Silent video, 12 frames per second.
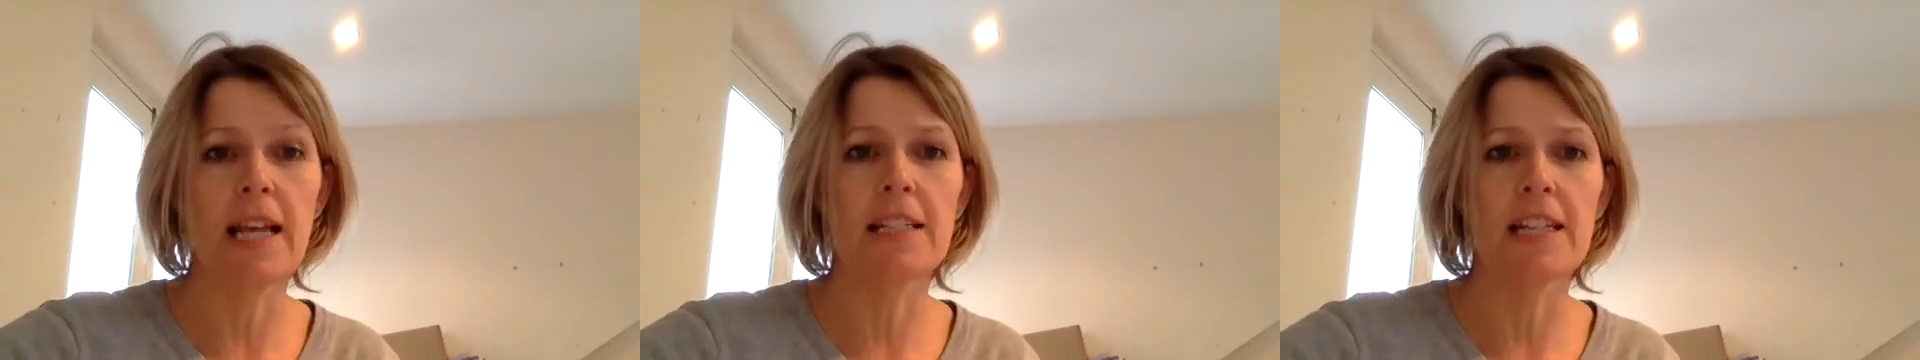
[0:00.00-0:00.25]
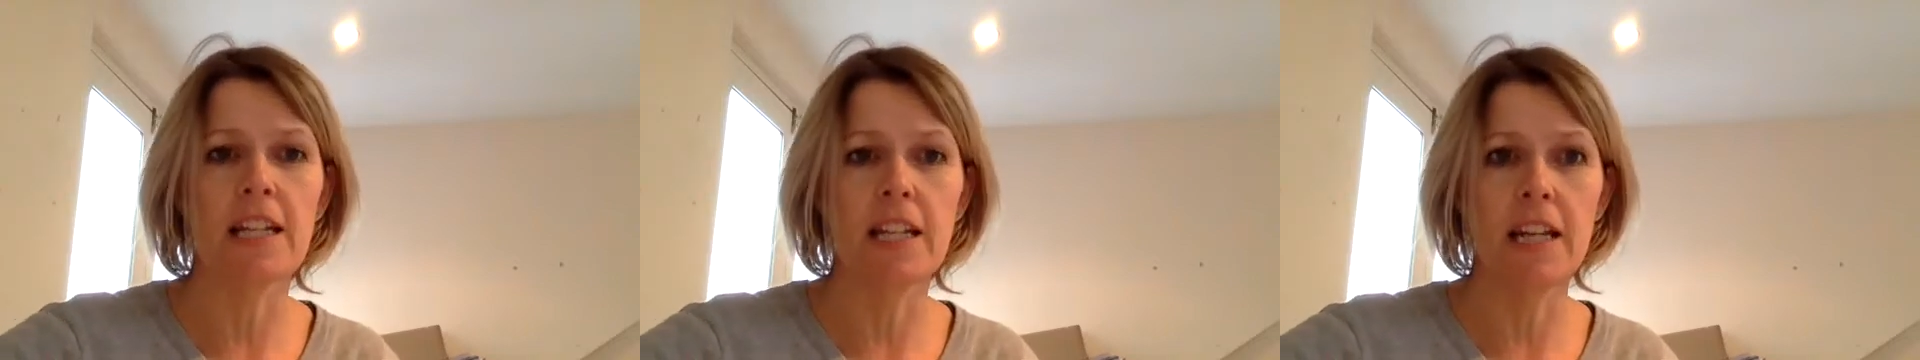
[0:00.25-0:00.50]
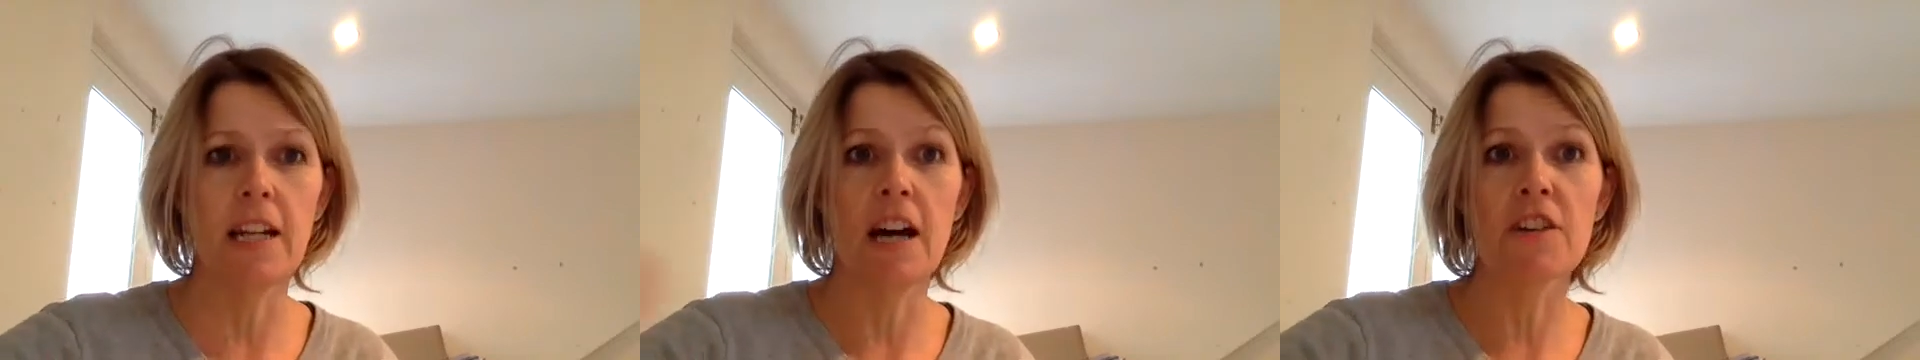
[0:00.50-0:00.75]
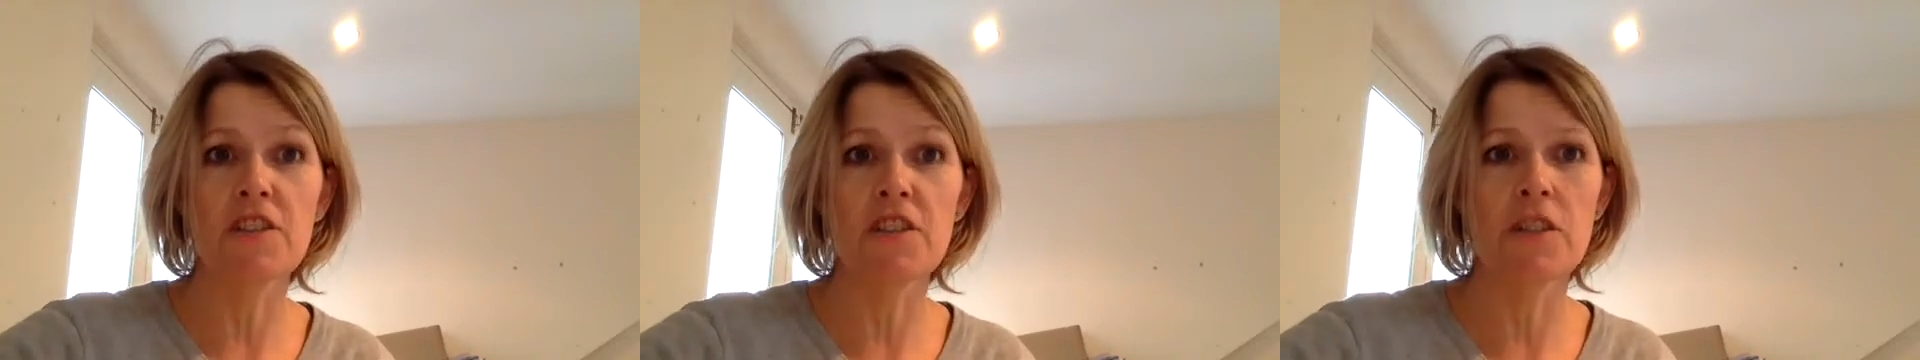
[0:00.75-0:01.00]
in
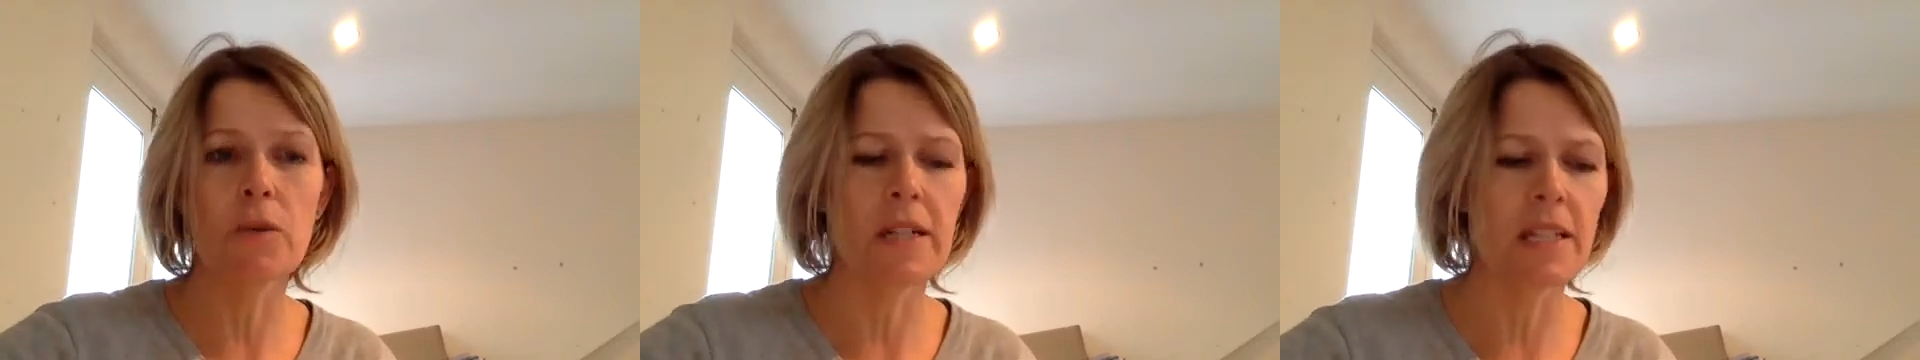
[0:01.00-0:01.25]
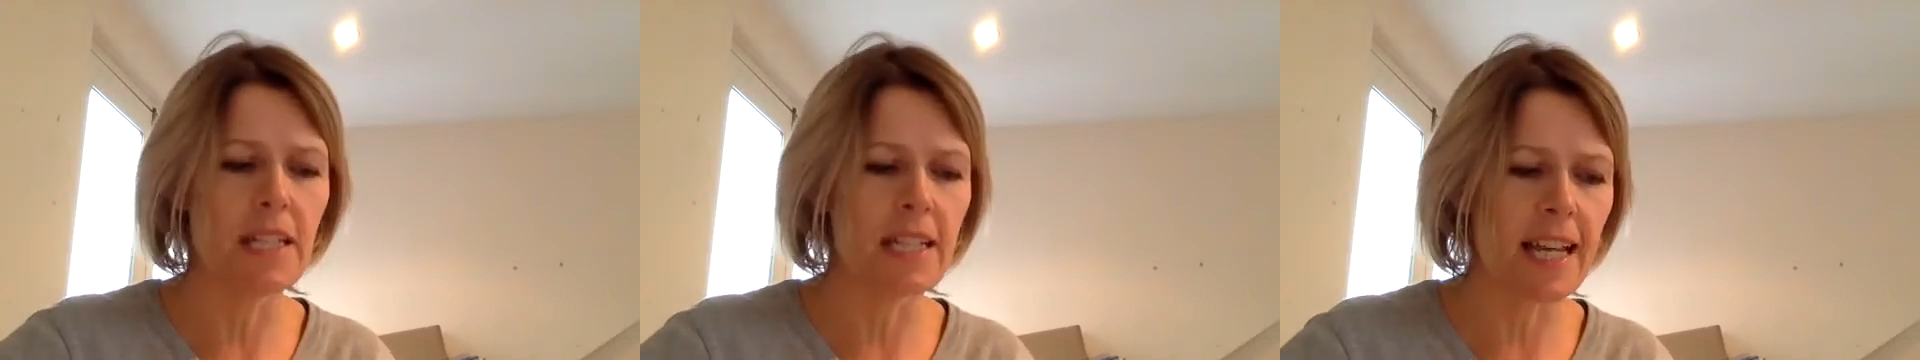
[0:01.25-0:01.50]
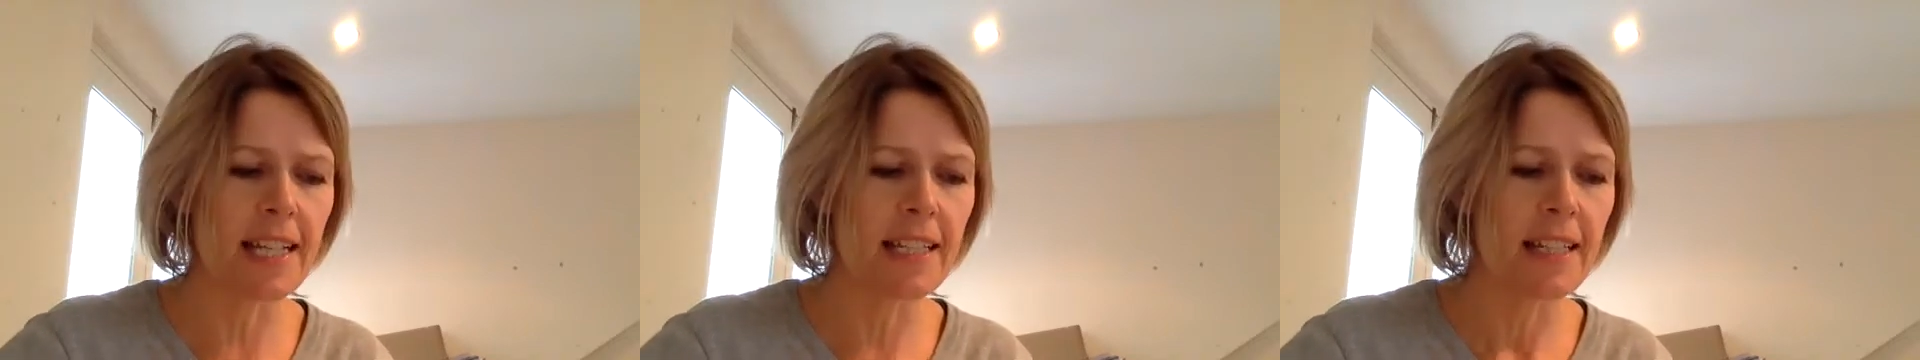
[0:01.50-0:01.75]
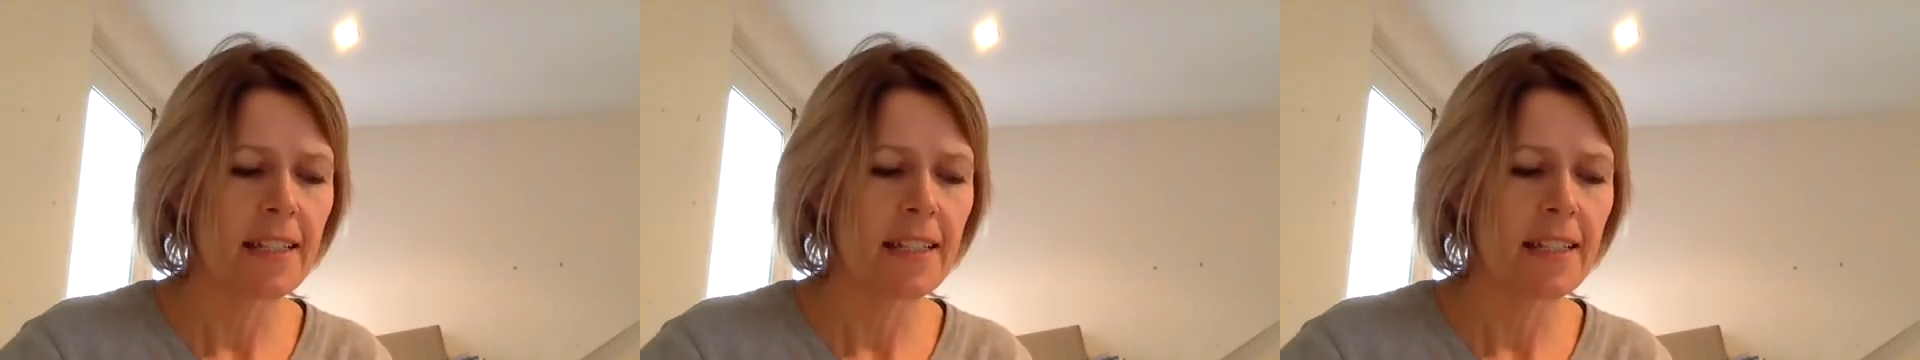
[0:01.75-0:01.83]
120 days.